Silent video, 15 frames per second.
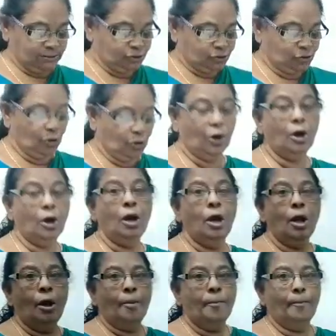So,
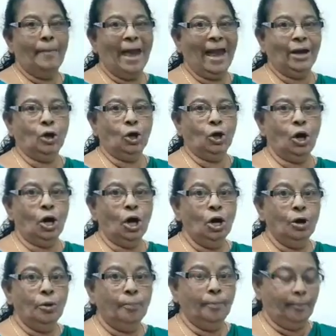
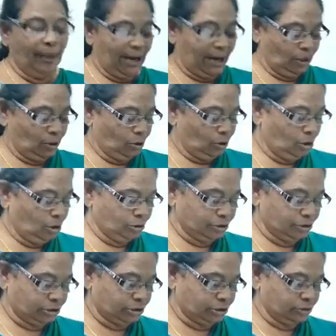mango,
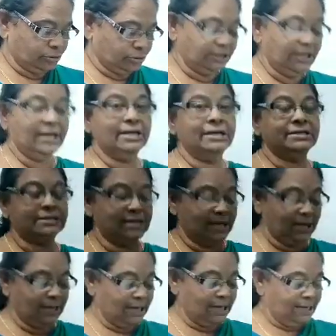mangoes. That is
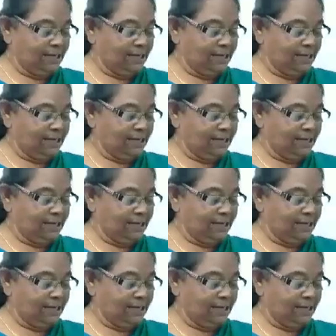the